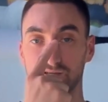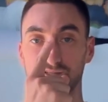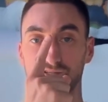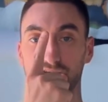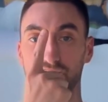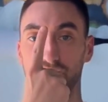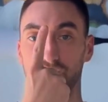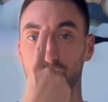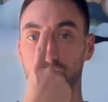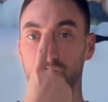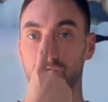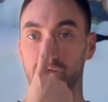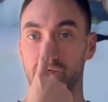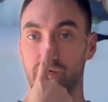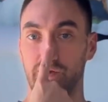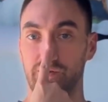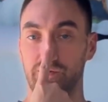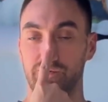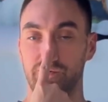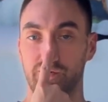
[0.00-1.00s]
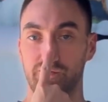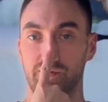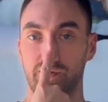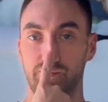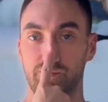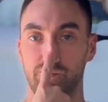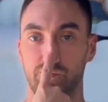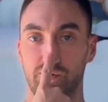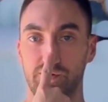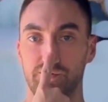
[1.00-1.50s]
So you go cranial nerve
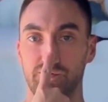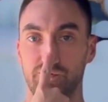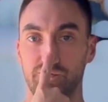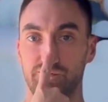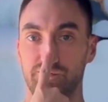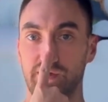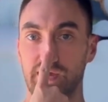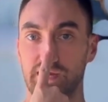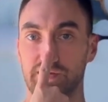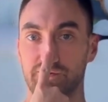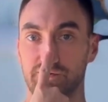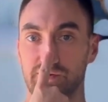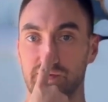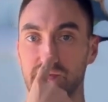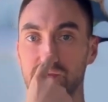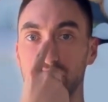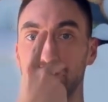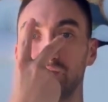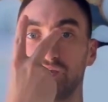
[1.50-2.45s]
number 1, olfactory.